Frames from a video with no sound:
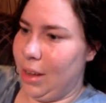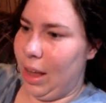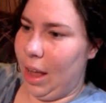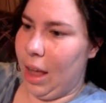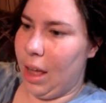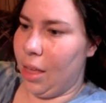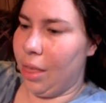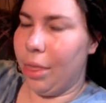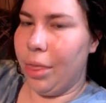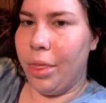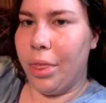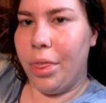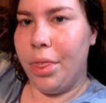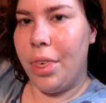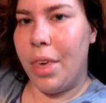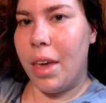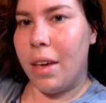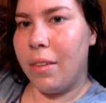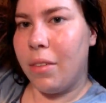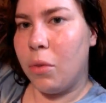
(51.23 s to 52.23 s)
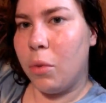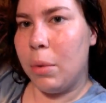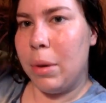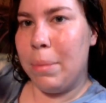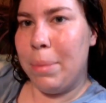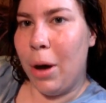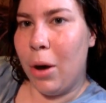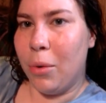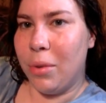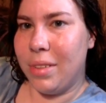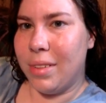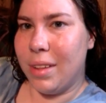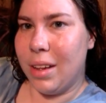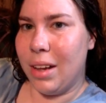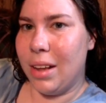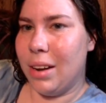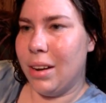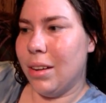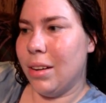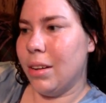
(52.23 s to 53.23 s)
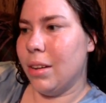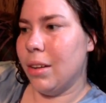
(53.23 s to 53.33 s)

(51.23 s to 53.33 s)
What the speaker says: And this will be posted,